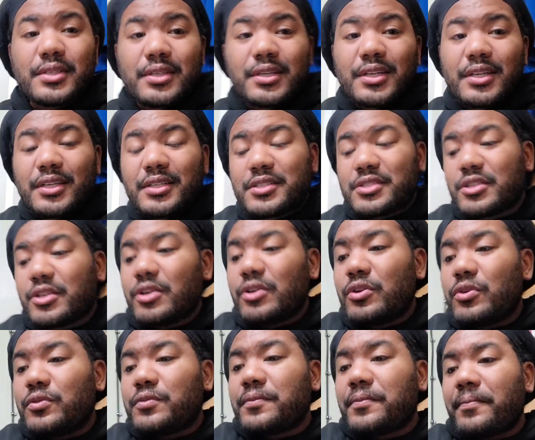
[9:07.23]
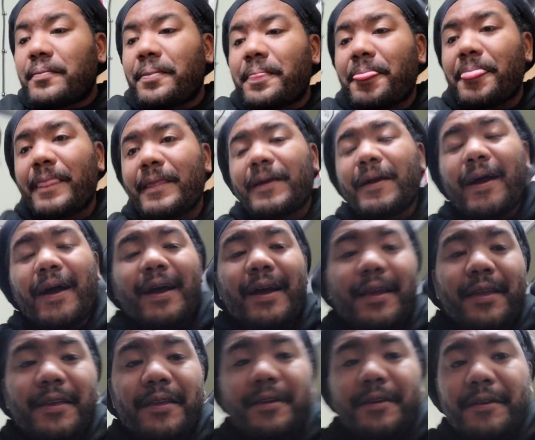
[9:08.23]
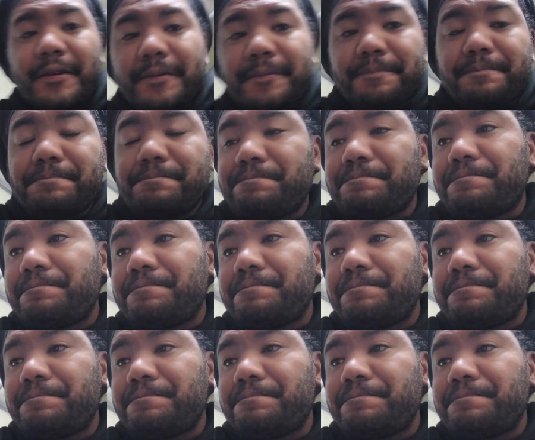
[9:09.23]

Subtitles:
goody, so I am